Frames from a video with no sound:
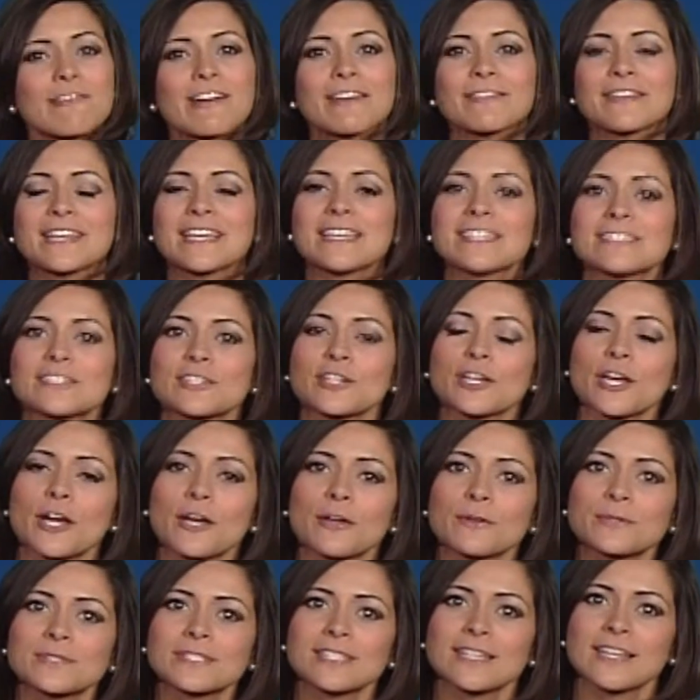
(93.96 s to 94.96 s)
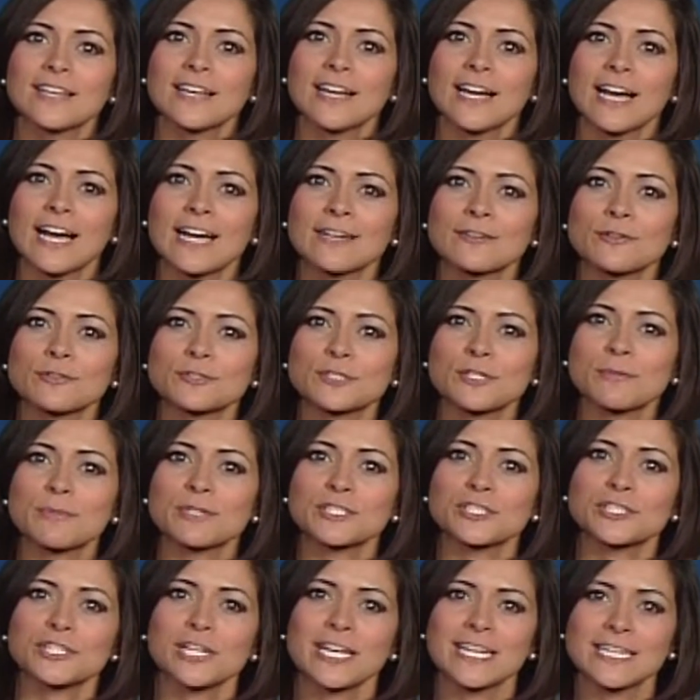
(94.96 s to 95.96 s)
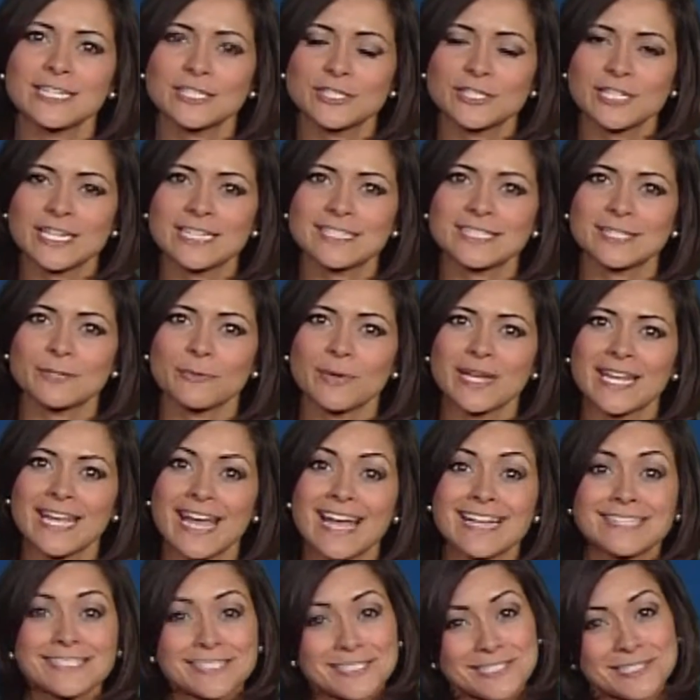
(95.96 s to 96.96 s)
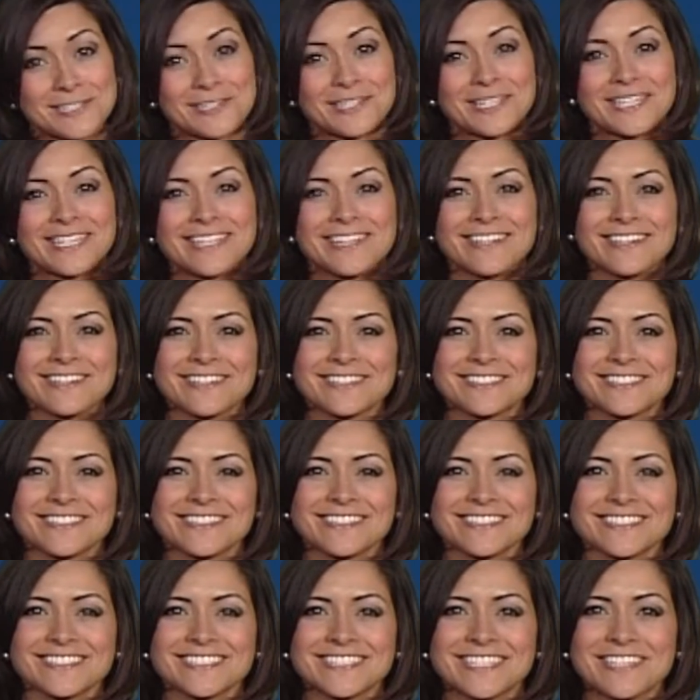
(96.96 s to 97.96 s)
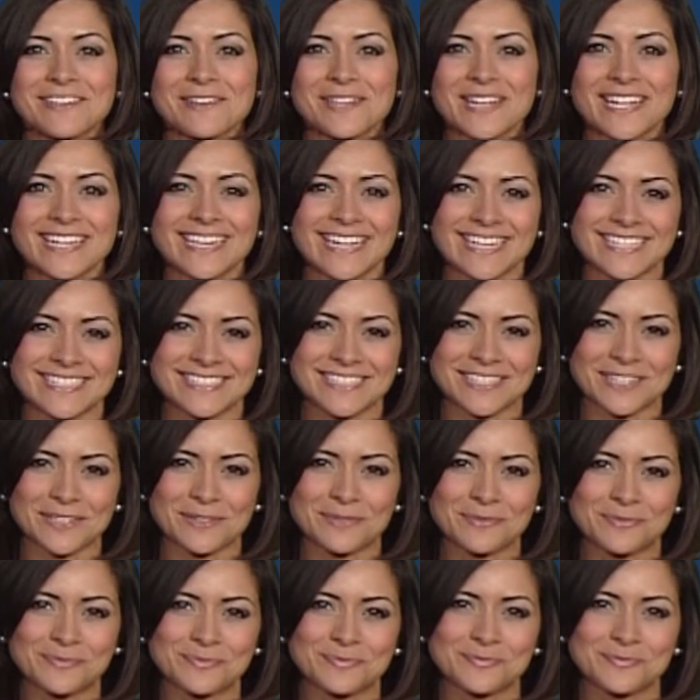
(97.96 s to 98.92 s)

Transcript: around the eastern coast, and not too much change into the weekend. It's looking good. I'll see you again later.